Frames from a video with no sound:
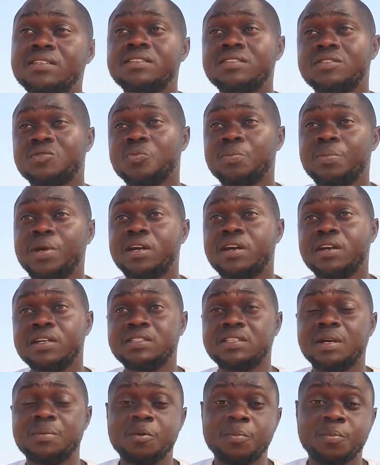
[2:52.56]
to make
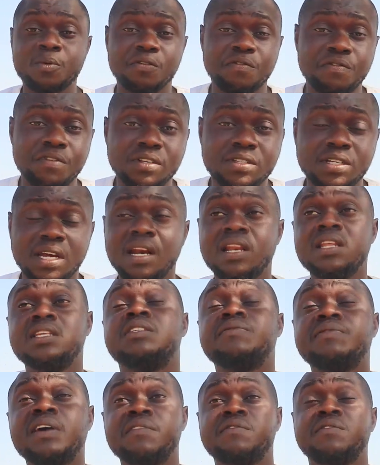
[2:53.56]
reasonable profit, at
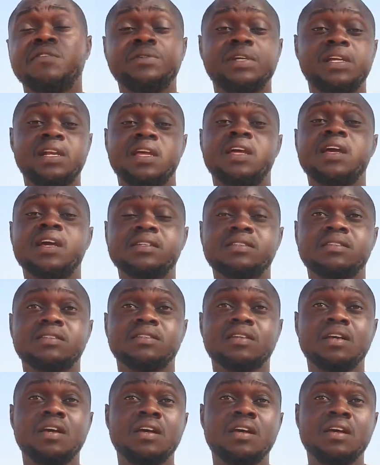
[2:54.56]
least 500 layers.
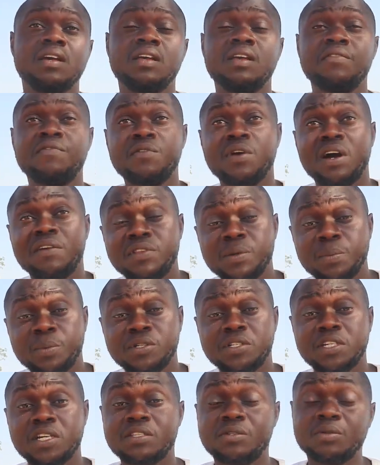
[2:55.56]
If you have the
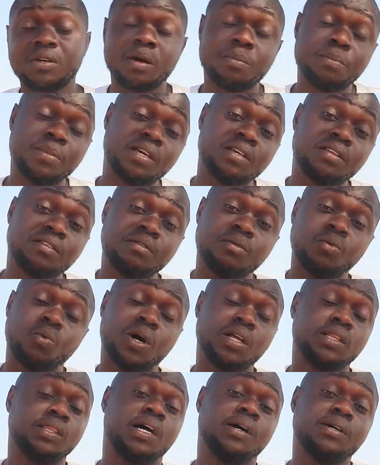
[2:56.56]
budget, you can make it
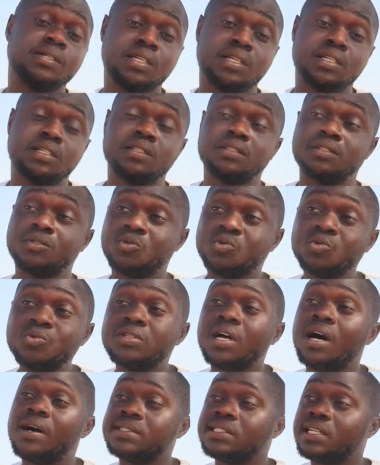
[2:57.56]
1,000,
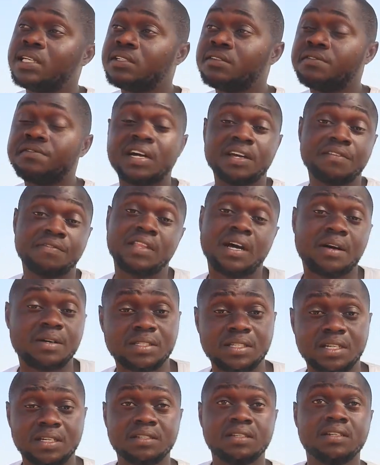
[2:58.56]
2,000,
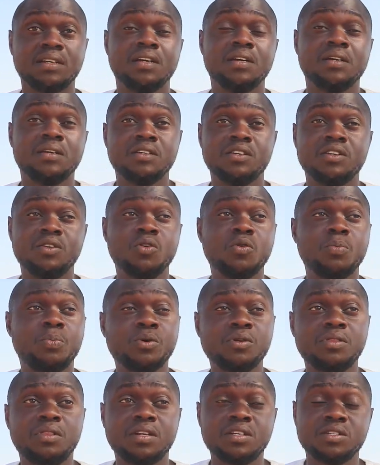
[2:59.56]
5,000. You know,
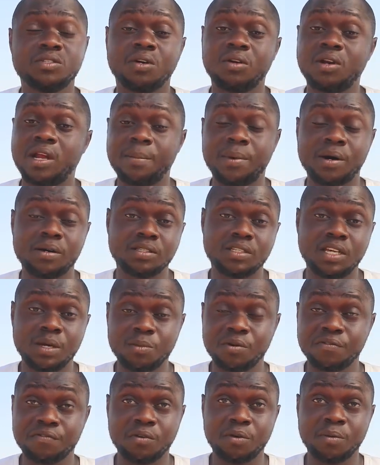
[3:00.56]
poultry is all about game
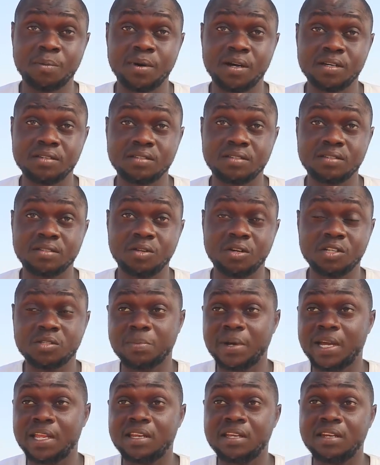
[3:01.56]
of numbers. Not
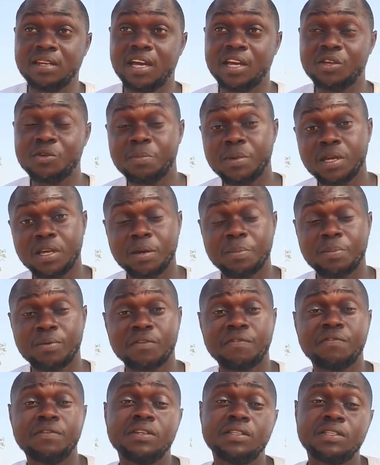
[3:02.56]
minding that you make a
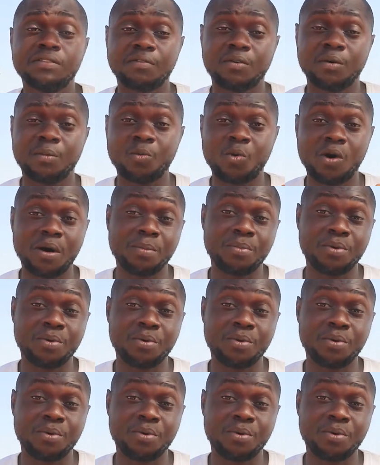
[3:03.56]
profit from one